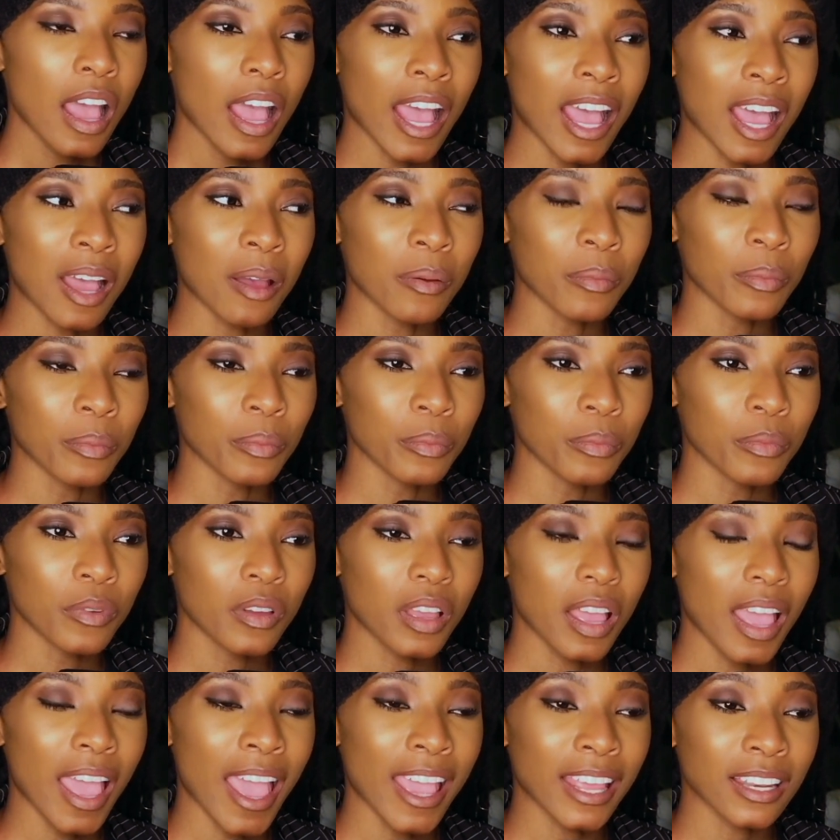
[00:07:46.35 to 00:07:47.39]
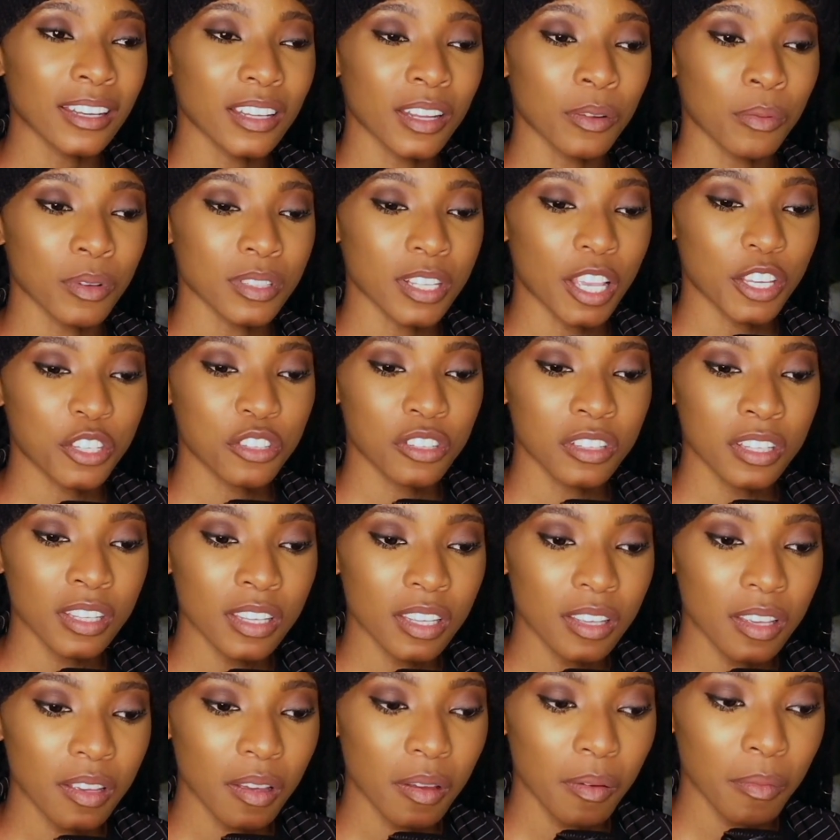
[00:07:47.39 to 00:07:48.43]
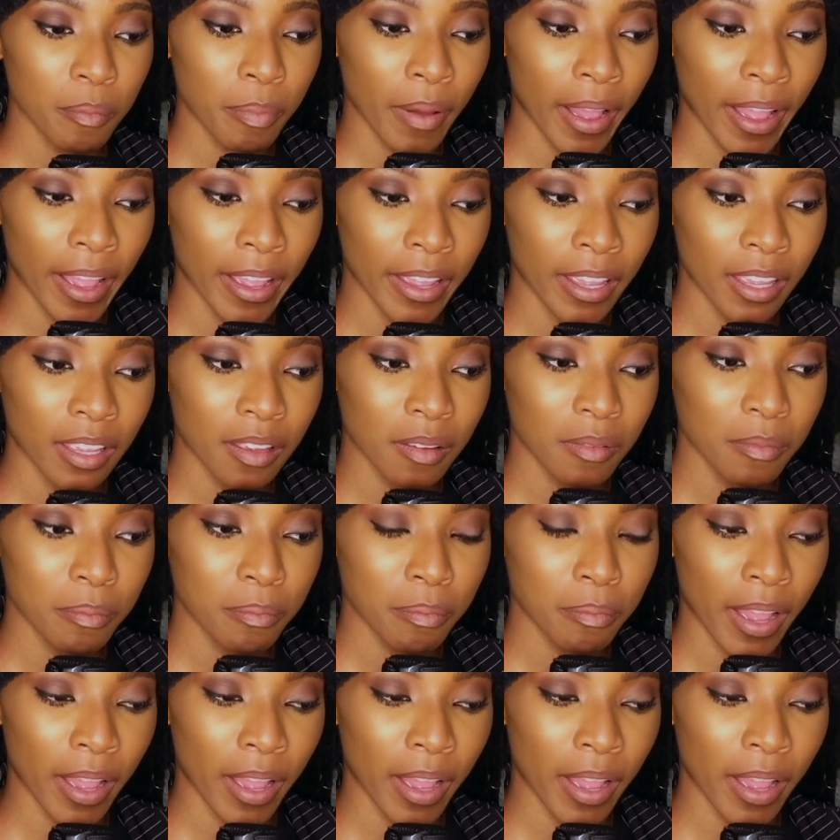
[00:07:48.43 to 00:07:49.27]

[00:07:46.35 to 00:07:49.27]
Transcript: and it was actually by